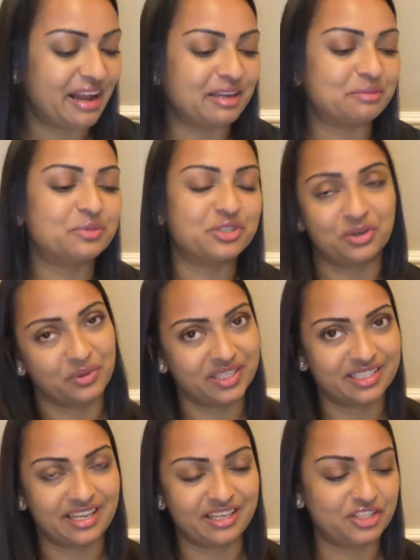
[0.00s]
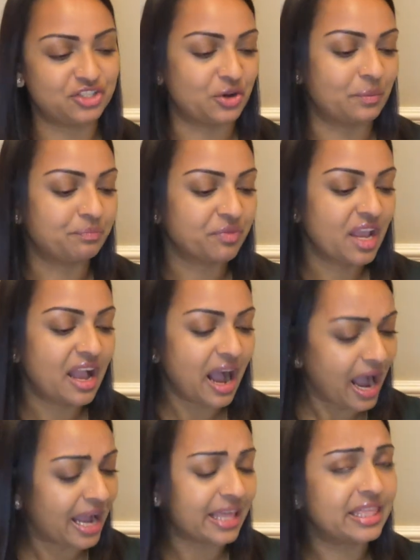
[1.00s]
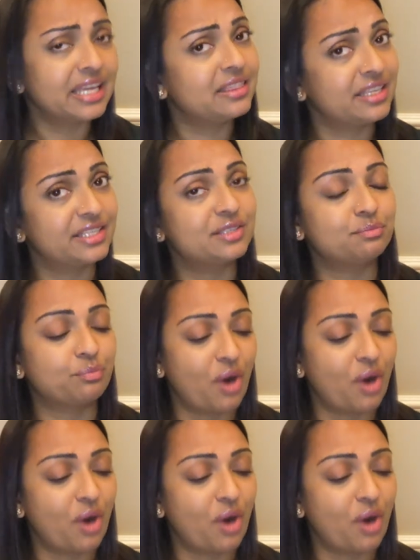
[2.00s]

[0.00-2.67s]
I'm so excited. So I think this